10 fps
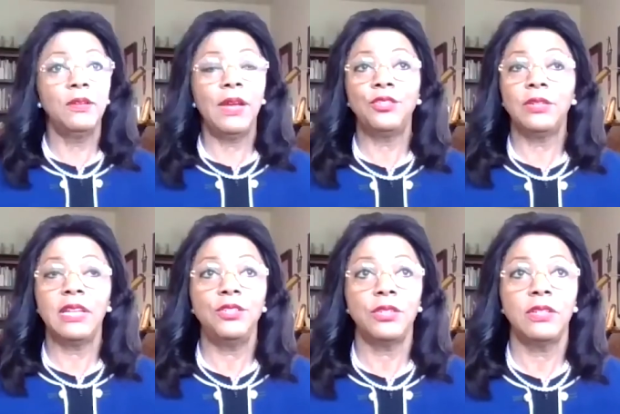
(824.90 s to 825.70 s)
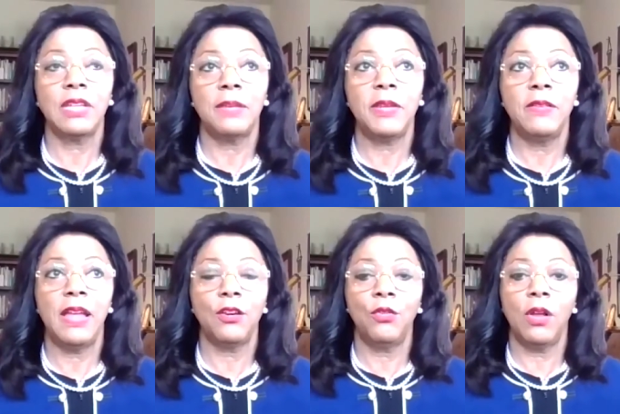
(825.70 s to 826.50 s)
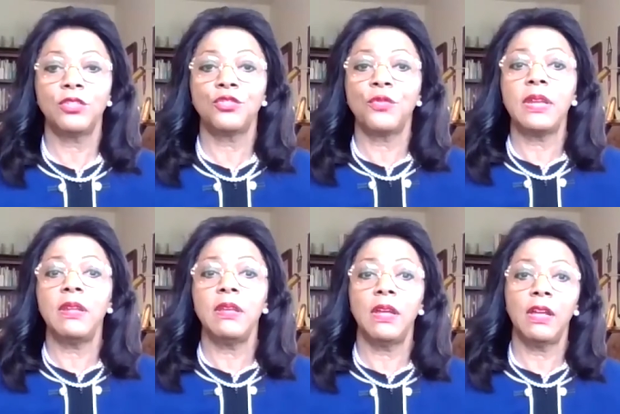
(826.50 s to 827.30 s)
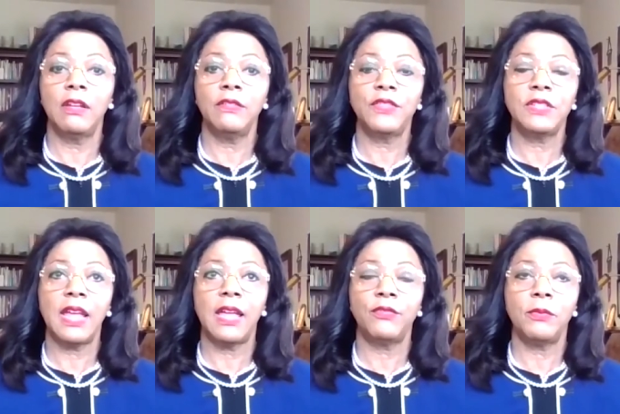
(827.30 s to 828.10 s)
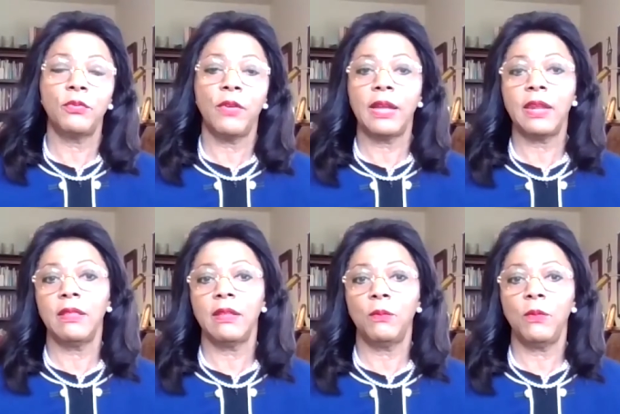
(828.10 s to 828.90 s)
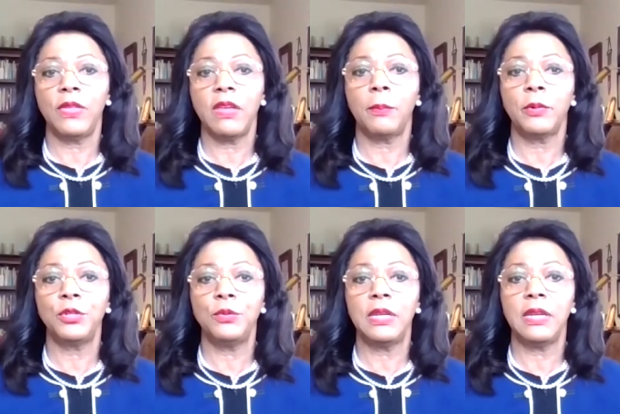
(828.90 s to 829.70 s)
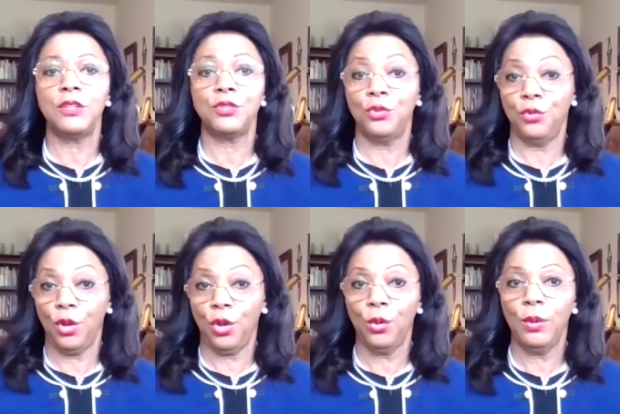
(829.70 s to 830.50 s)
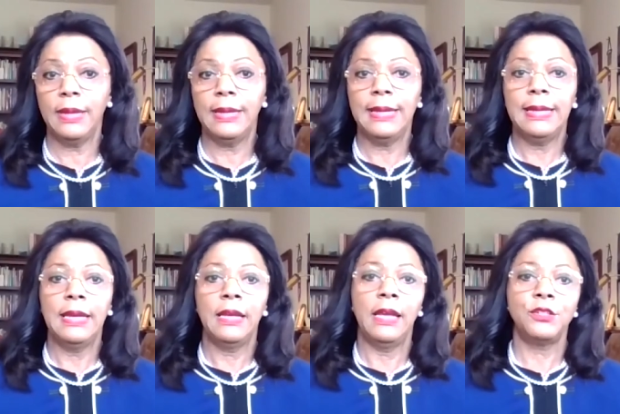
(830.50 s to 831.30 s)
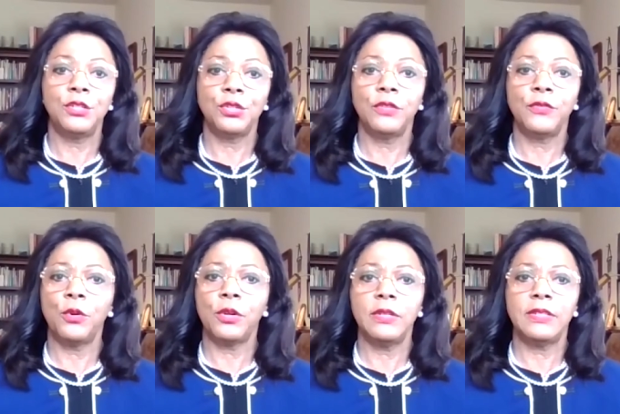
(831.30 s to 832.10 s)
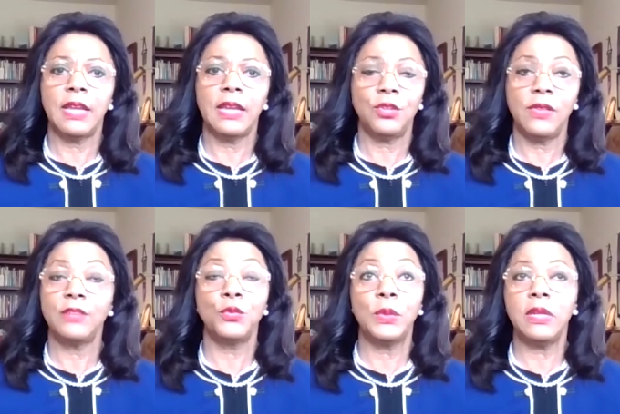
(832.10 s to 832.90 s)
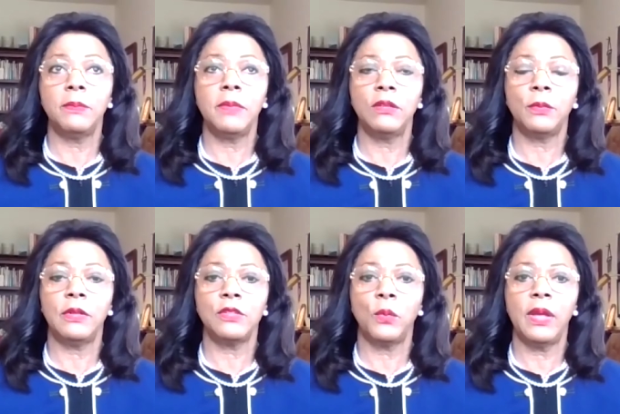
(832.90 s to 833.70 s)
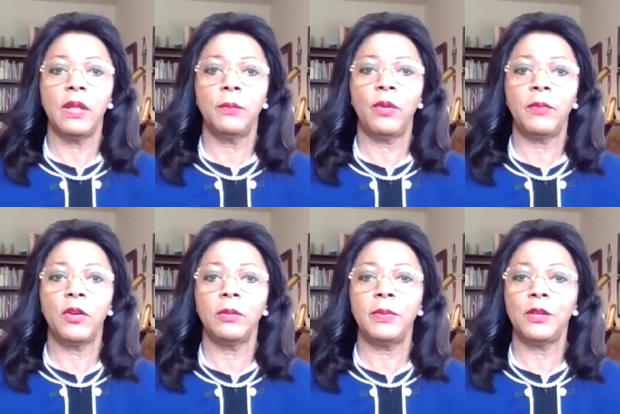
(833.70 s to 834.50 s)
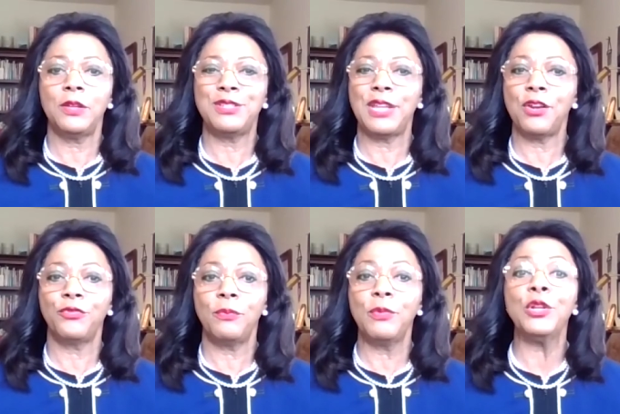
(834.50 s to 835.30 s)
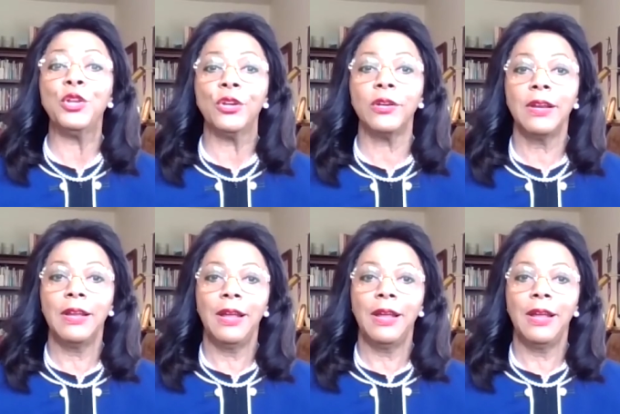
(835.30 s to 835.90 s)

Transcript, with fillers: Congratulations. I mean, that cross training of staff and providing them with the opportunity to grow and to serve your organization, that's really commendable as well, primarily because they are familiar